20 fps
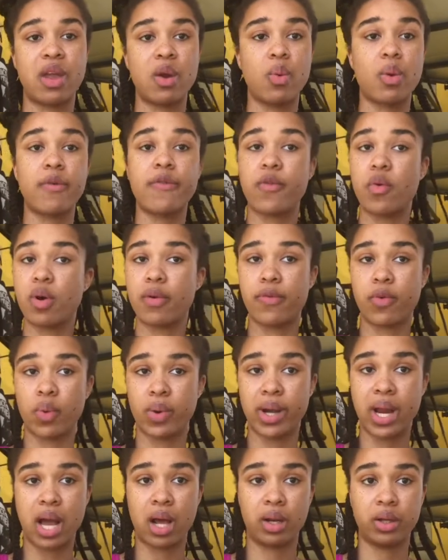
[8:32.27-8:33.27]
They were for
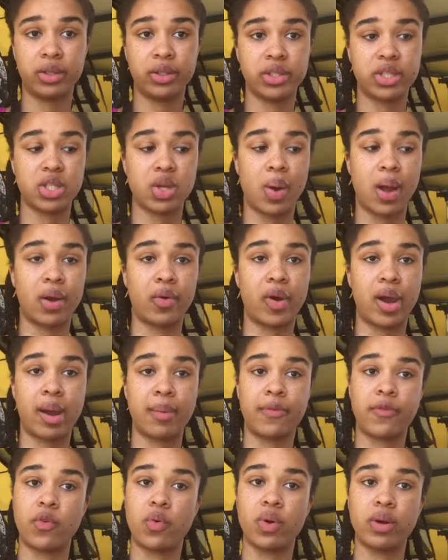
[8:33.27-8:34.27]
$4. So I
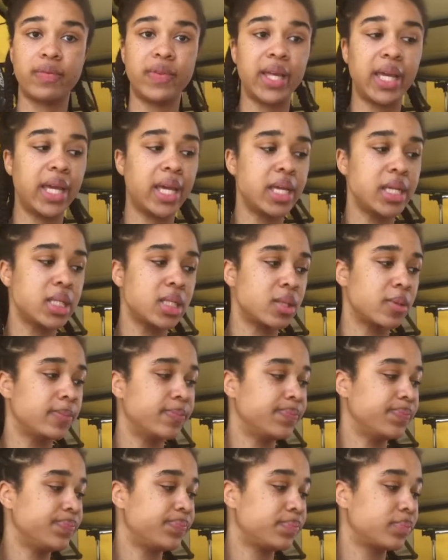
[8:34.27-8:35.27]
grabbed 4 of these